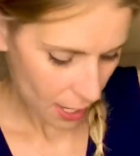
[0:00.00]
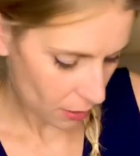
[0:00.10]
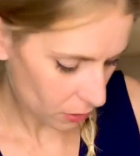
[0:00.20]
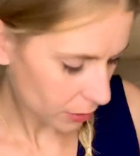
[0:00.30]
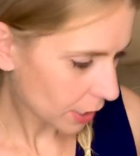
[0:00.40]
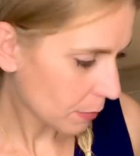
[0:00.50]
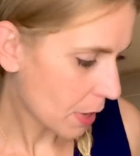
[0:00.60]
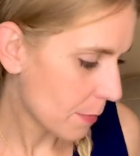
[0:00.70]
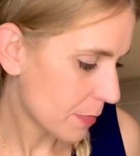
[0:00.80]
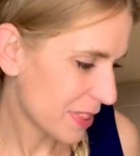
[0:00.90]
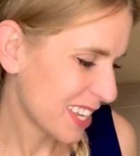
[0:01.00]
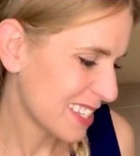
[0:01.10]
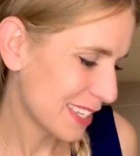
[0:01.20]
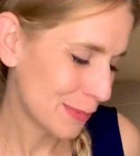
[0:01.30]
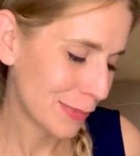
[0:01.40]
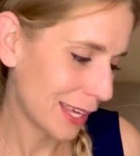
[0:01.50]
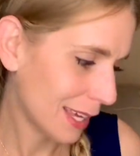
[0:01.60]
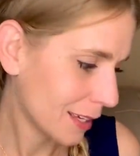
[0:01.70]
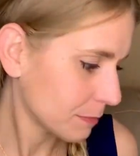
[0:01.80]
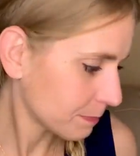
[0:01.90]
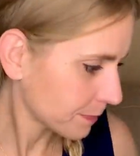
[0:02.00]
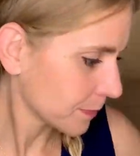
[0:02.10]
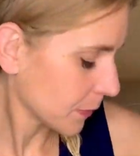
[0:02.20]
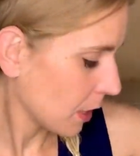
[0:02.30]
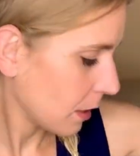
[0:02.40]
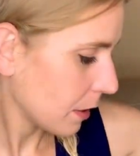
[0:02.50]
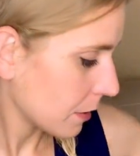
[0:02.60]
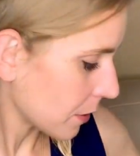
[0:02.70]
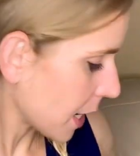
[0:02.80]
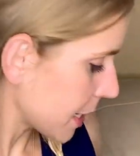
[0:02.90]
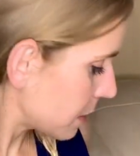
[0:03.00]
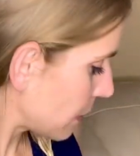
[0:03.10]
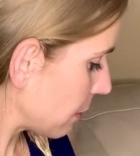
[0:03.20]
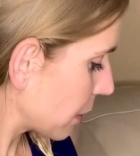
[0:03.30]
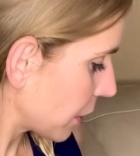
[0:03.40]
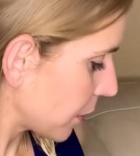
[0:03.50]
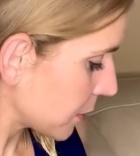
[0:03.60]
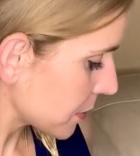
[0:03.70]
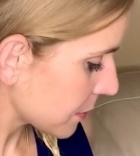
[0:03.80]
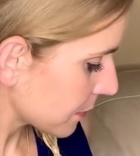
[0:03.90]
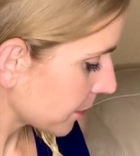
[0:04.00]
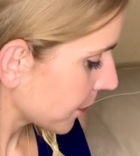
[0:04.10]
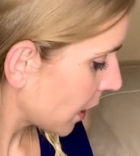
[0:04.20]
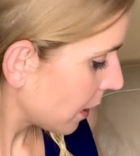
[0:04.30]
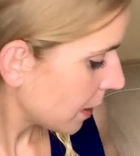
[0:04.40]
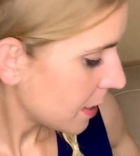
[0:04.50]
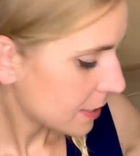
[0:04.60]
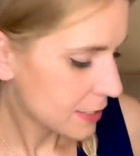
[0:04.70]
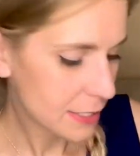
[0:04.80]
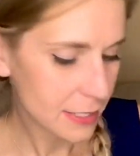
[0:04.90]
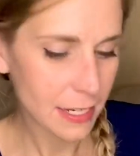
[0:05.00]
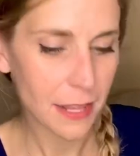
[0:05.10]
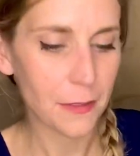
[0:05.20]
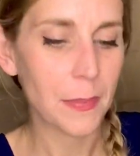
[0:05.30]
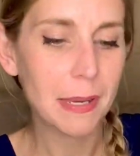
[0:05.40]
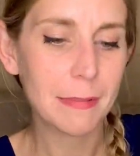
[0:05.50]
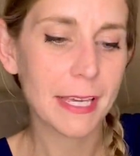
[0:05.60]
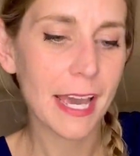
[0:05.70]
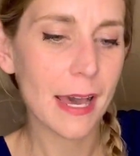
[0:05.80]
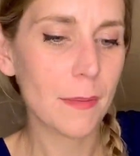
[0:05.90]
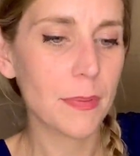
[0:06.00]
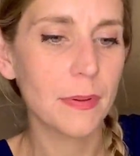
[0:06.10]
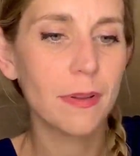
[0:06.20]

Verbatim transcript: and I'll look them up, but they seem like they're nice baby clothes. This is another Baby Gap